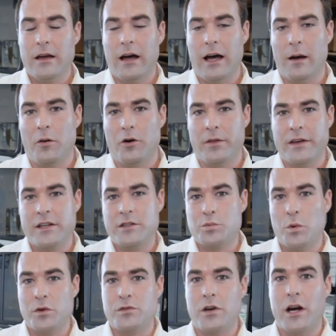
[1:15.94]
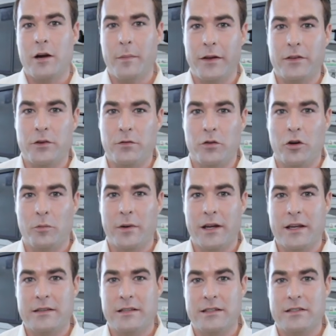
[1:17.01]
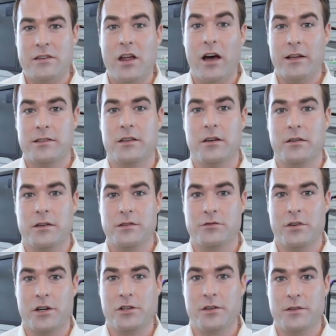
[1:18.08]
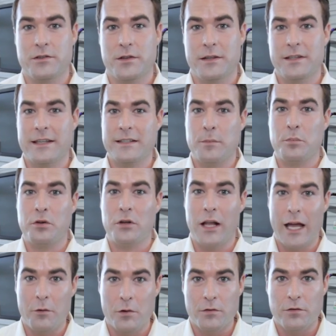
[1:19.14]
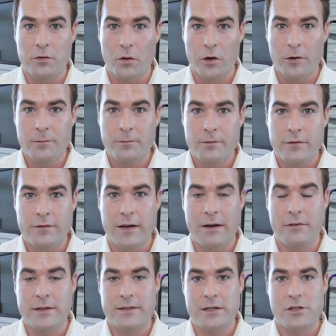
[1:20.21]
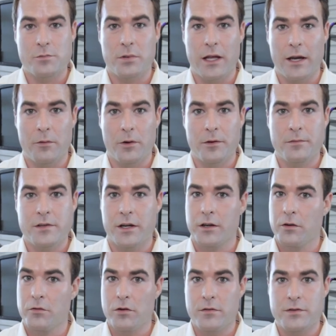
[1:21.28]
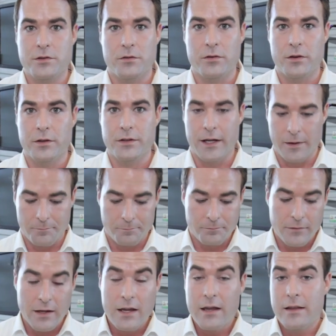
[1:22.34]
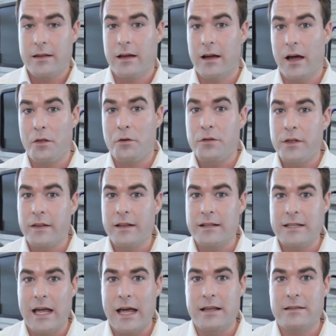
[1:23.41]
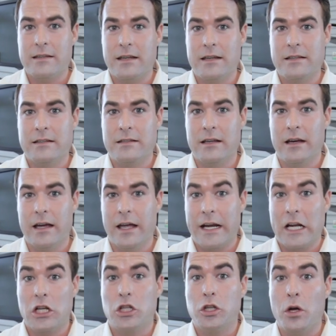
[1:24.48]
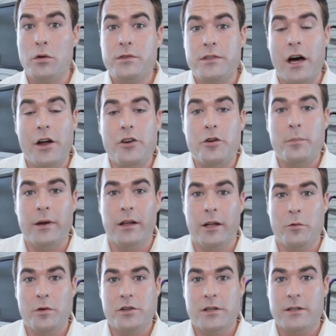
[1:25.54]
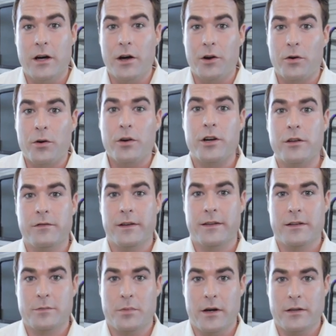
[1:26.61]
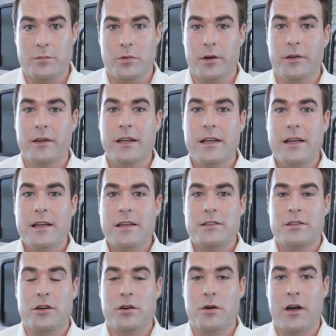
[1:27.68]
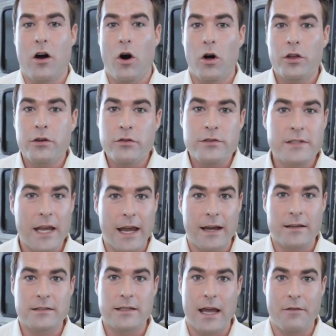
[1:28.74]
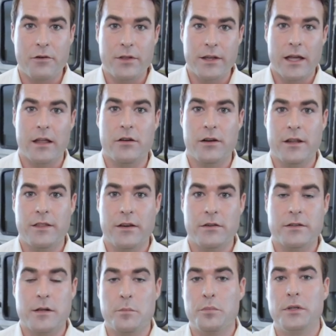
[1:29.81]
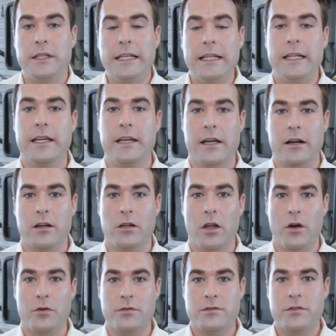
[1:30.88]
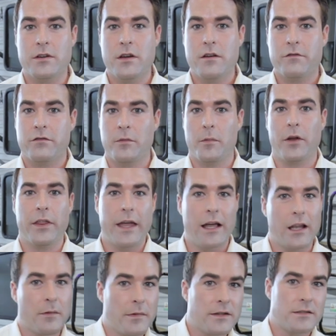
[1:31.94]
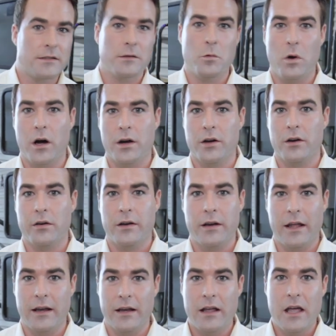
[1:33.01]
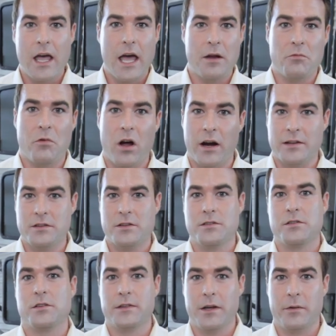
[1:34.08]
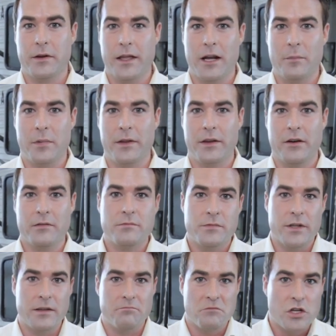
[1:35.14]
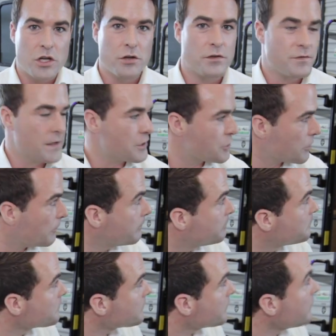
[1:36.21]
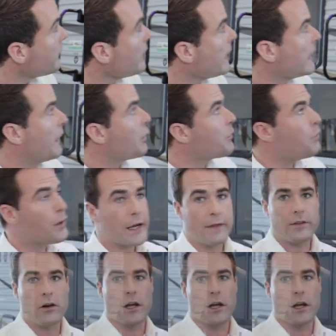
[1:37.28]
uh, or they just won't talk about their floor because it's not solid construction. So this has a plywood floor, 5 inch plywood, tongue and groove, screw and glued down. The uh, other thing this has is uh, an enclosed underbelly, which is unheard of at this price point. So all your tanks, everything underneath here, is completely enclosed from all the elements in the water and, and, and rocks and dirt that would get up in there. So that huge feature. I want to point out the